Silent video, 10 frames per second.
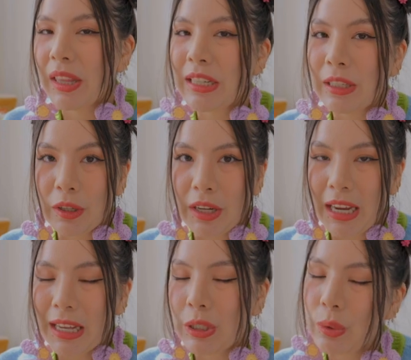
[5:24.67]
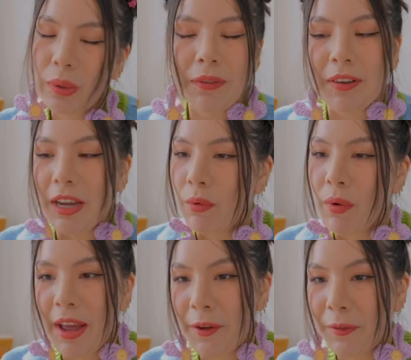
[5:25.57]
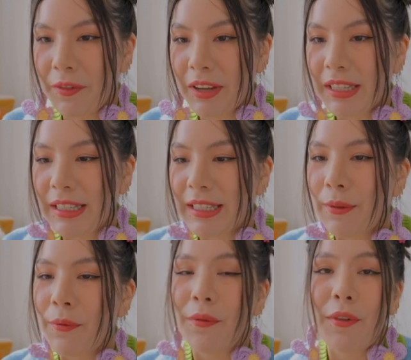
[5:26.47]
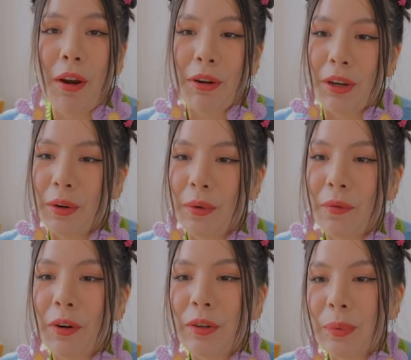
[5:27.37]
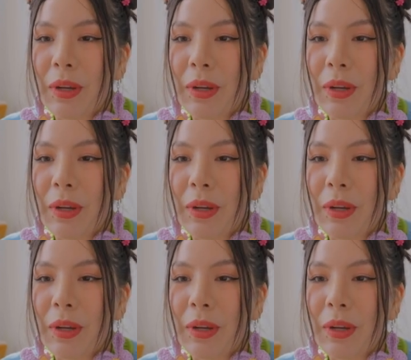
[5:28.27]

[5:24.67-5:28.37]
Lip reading: Let's look to the final outfits. Very cute. First